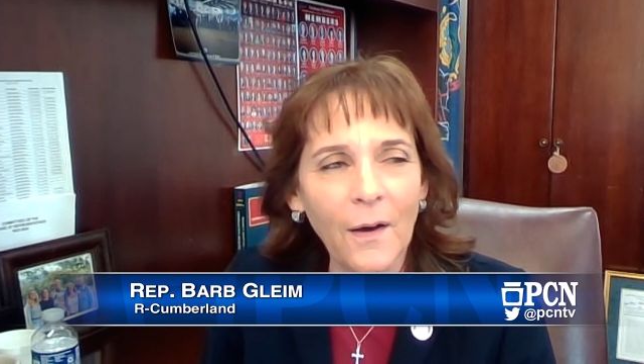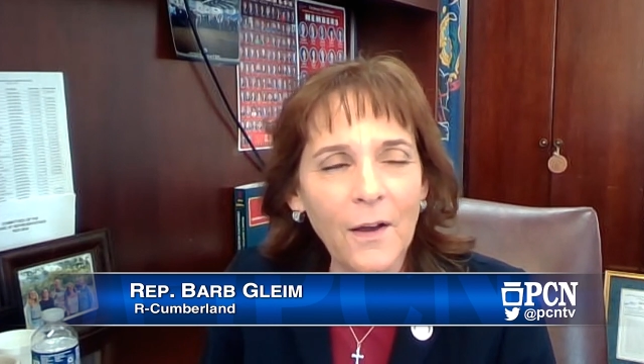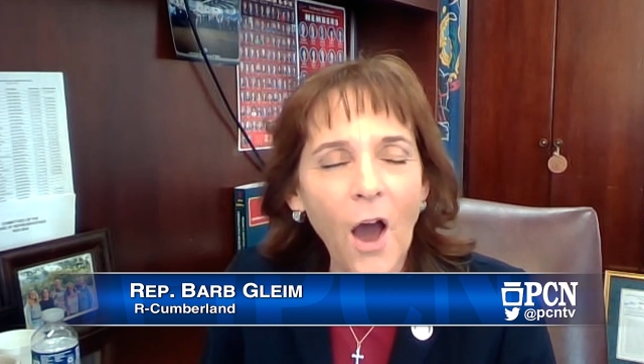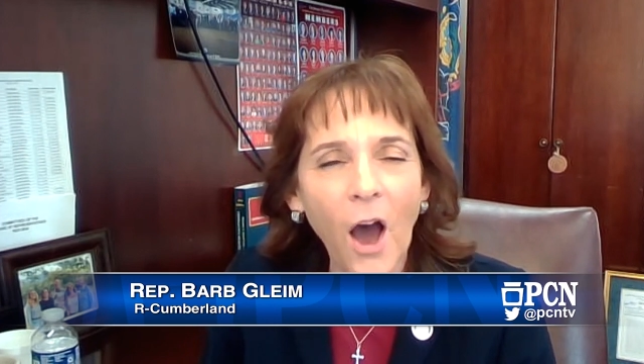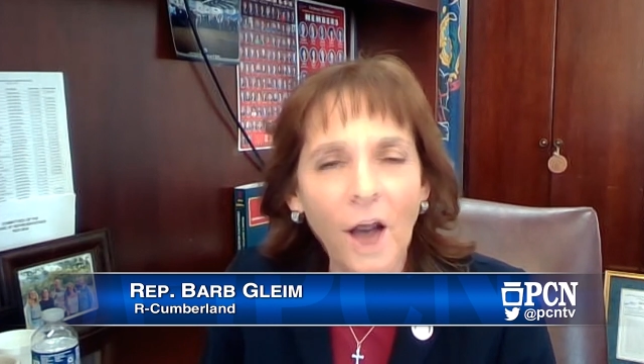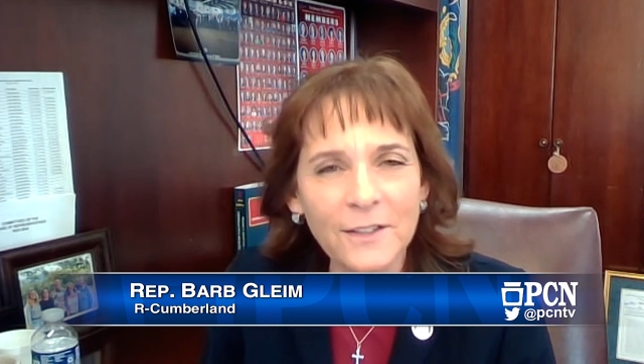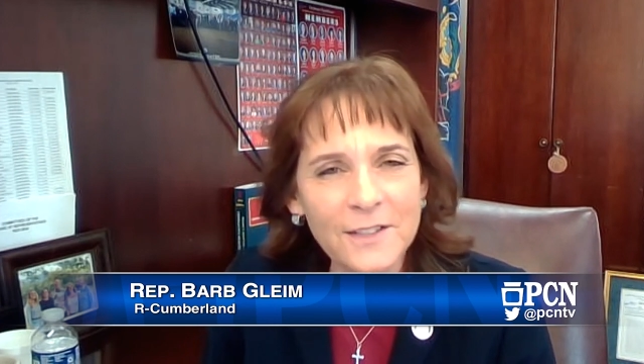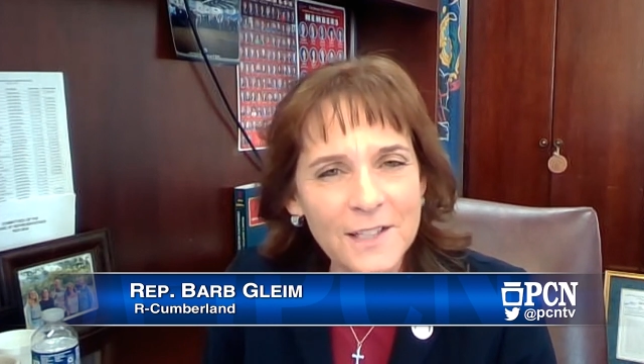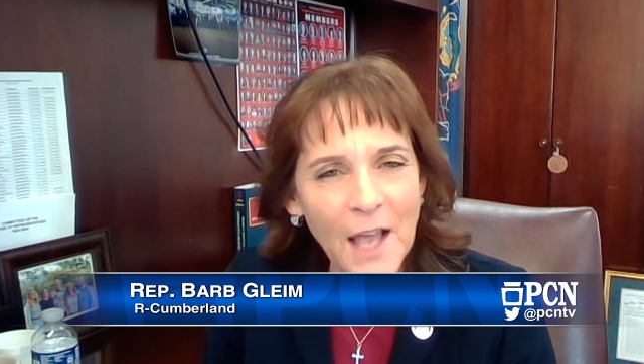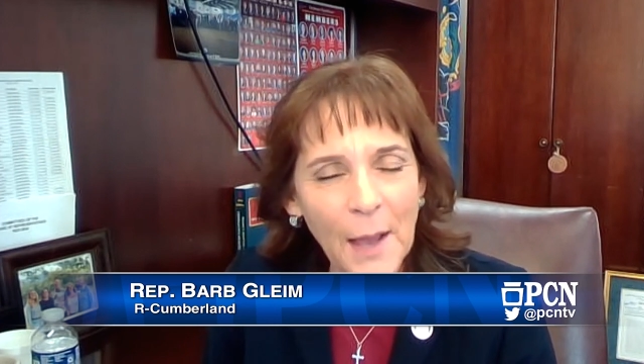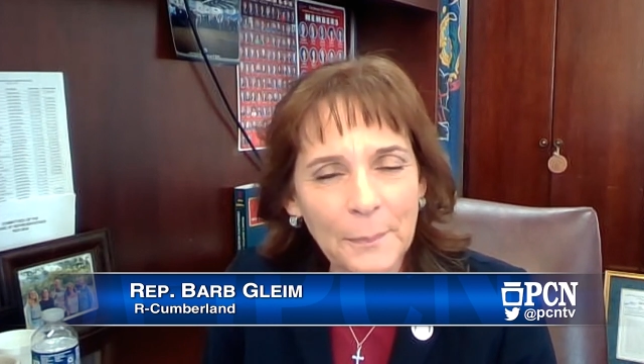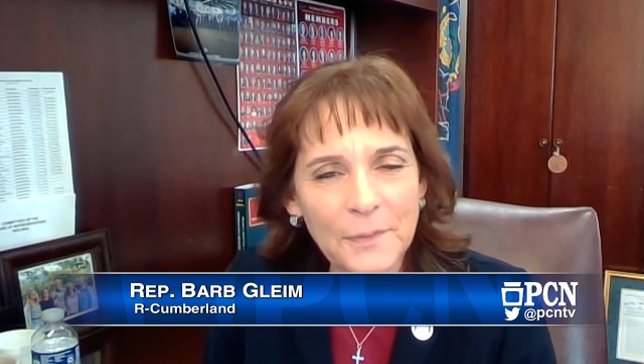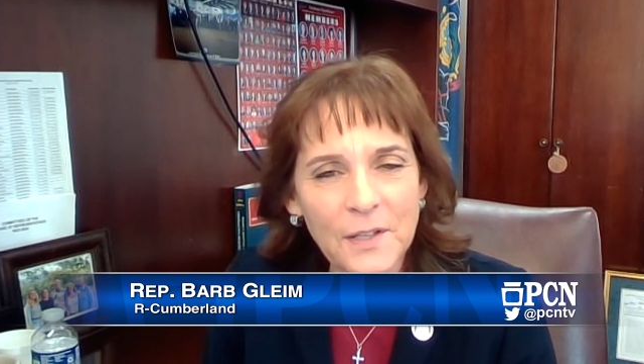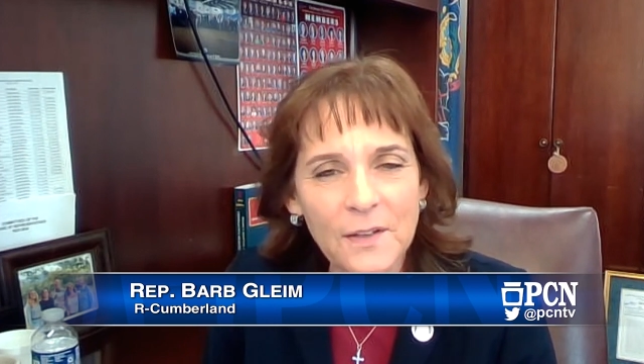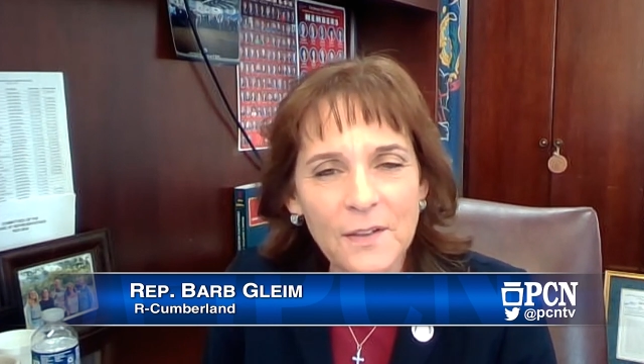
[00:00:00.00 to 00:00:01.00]

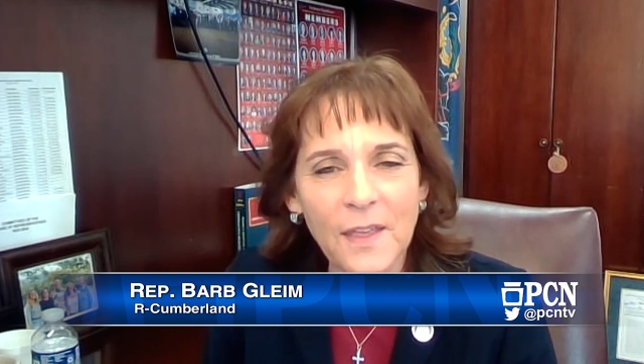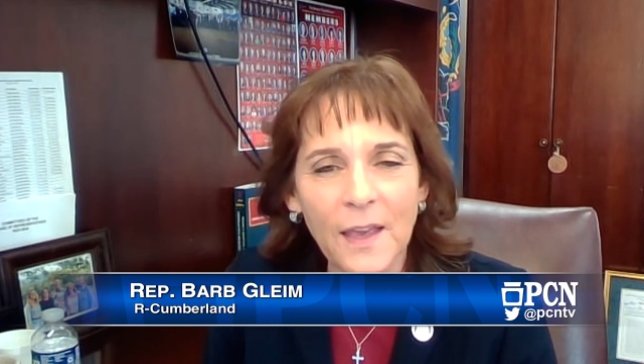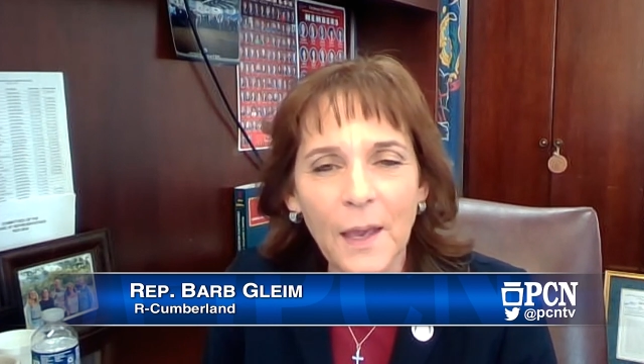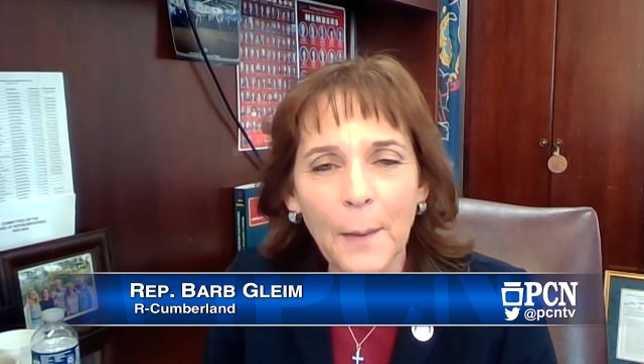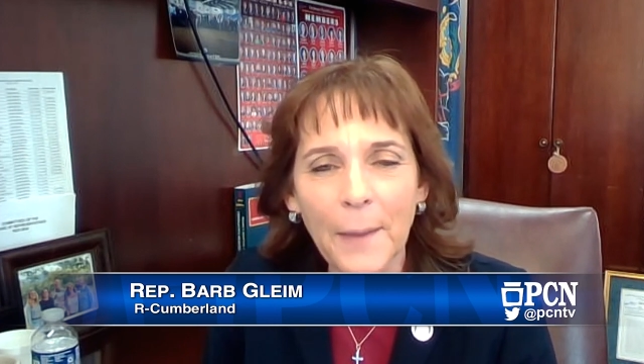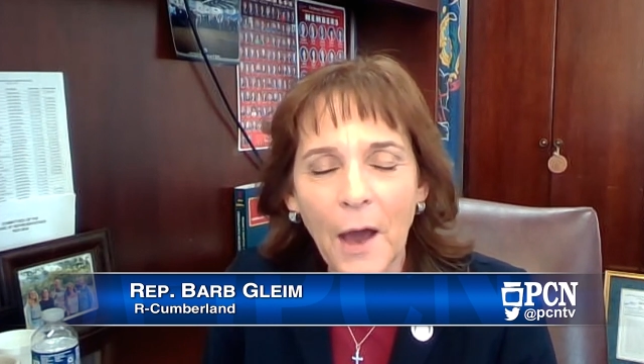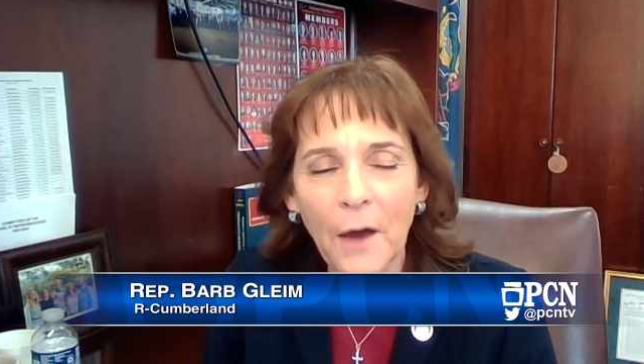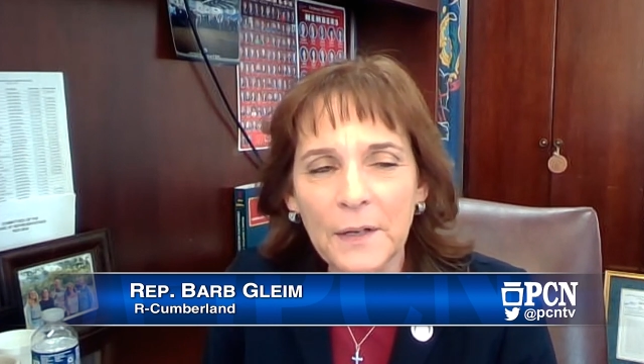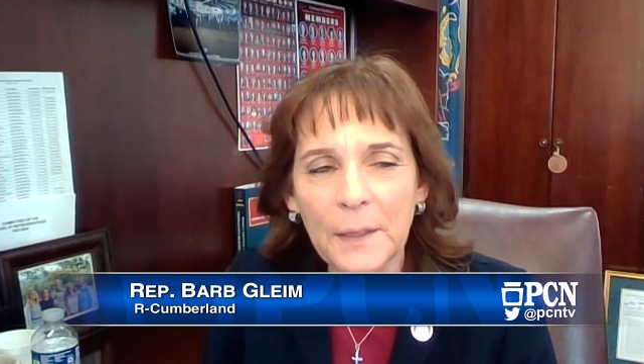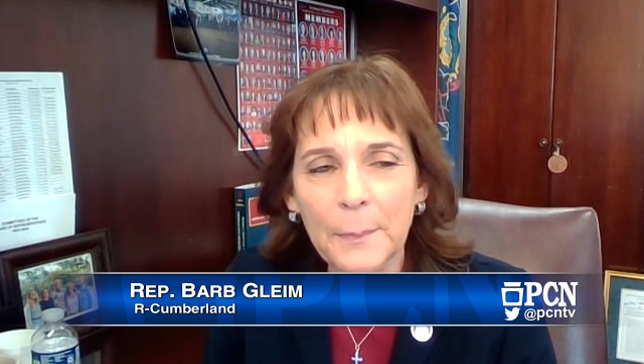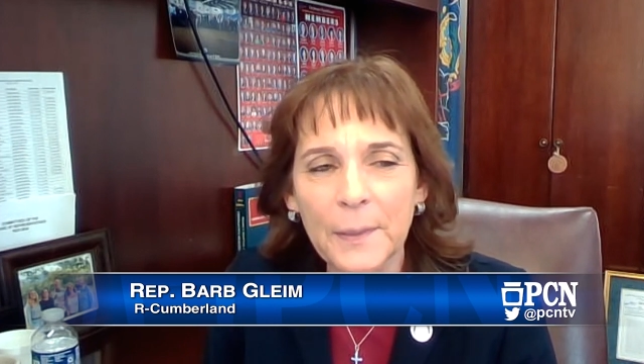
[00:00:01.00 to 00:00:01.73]
concept to think about it,